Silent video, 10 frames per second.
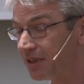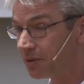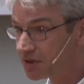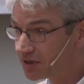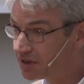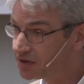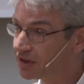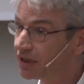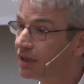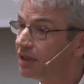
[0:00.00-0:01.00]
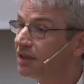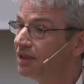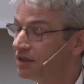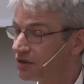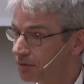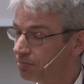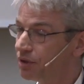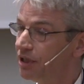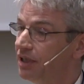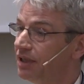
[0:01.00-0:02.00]
It was a desire to
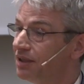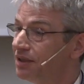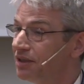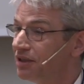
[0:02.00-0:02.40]
bring